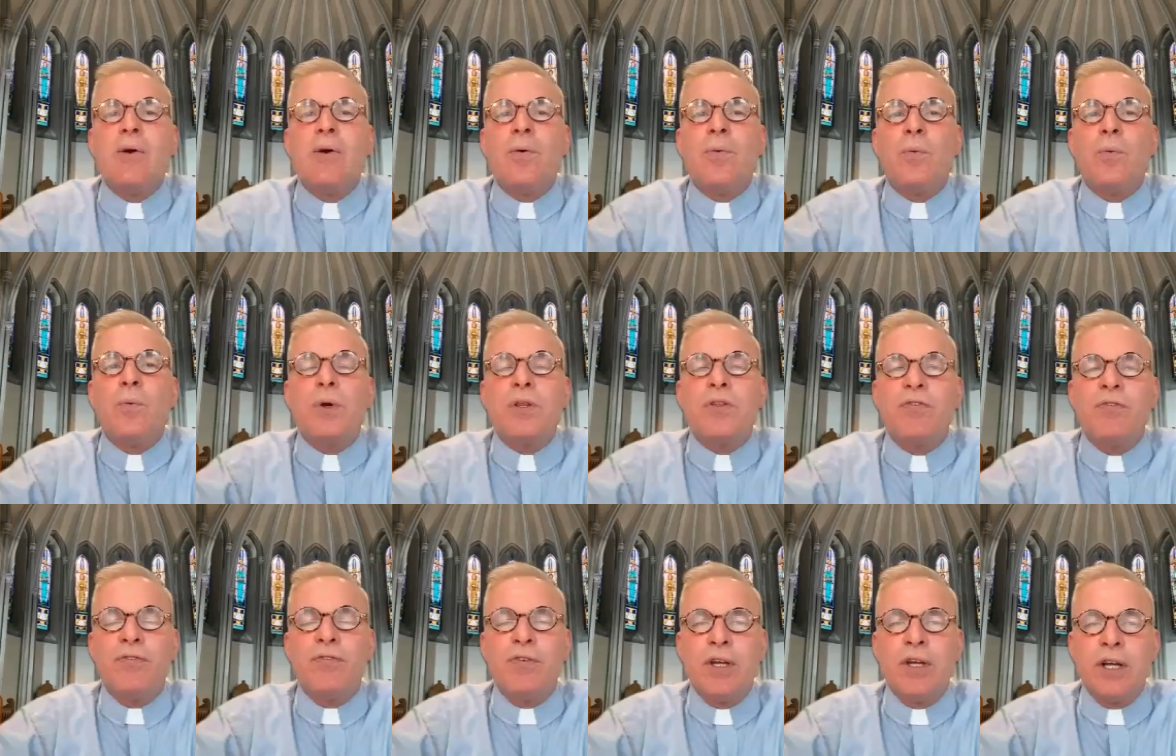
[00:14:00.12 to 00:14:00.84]

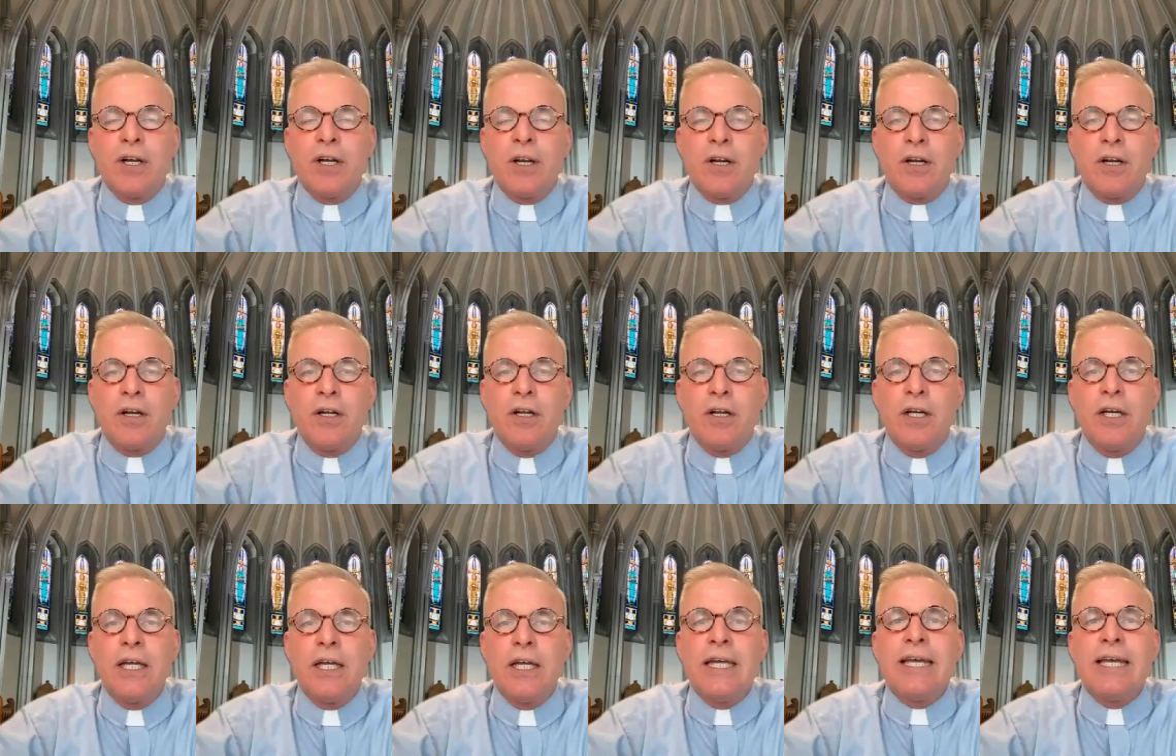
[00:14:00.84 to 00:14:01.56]
with fear
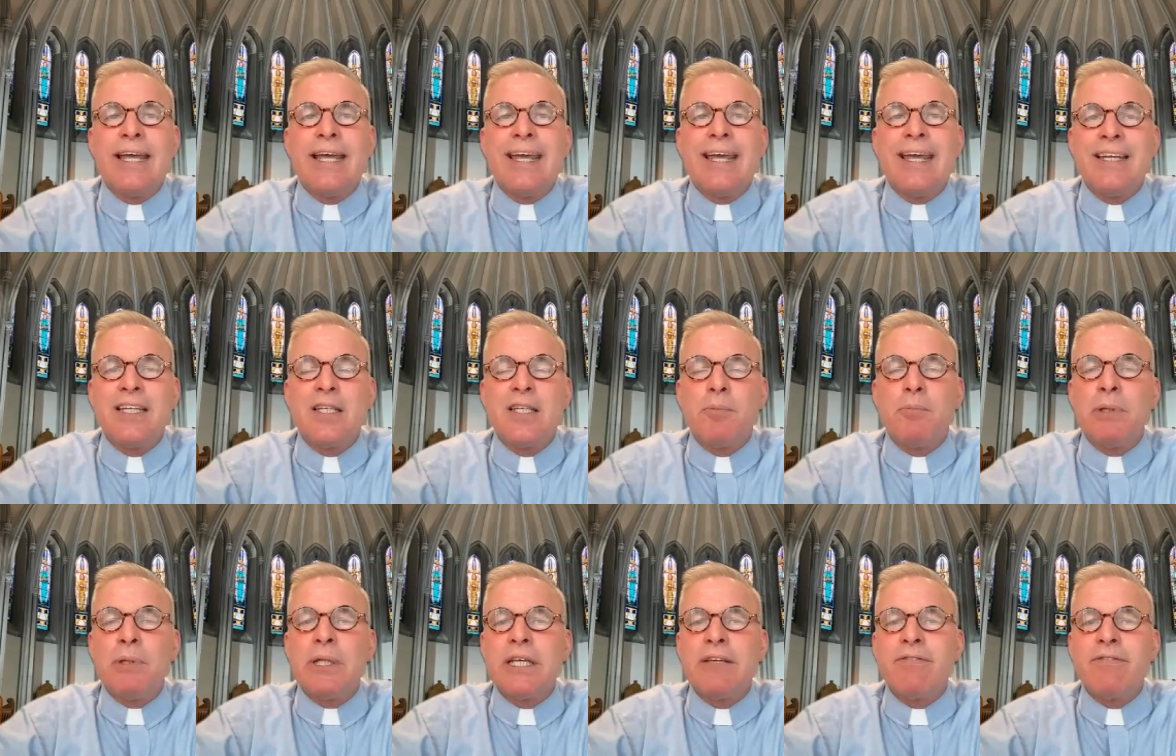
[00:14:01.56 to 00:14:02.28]
into
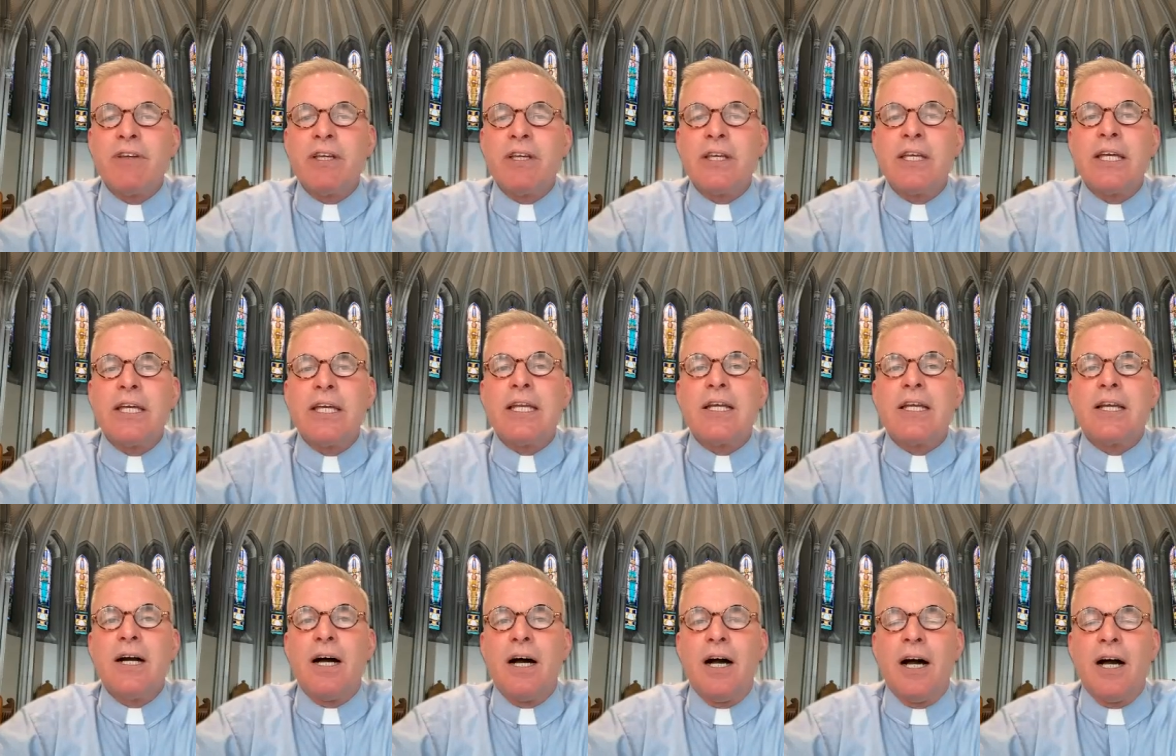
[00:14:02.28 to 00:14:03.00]
believing
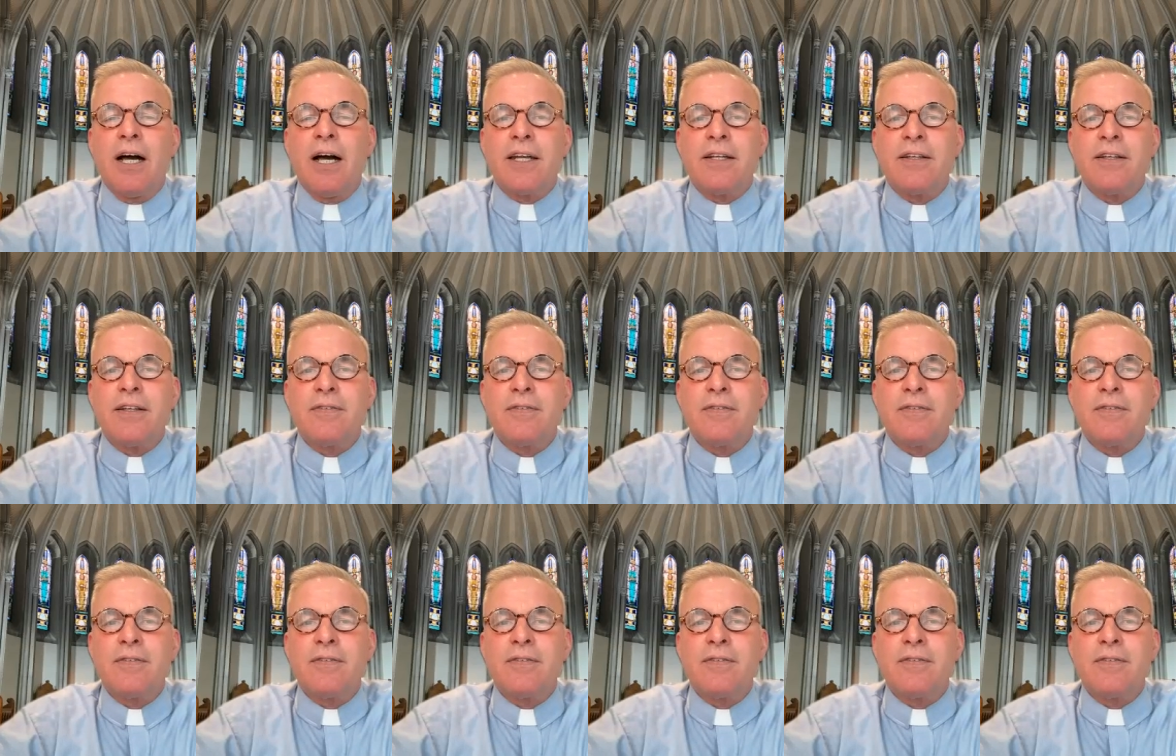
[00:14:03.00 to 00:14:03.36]
in God.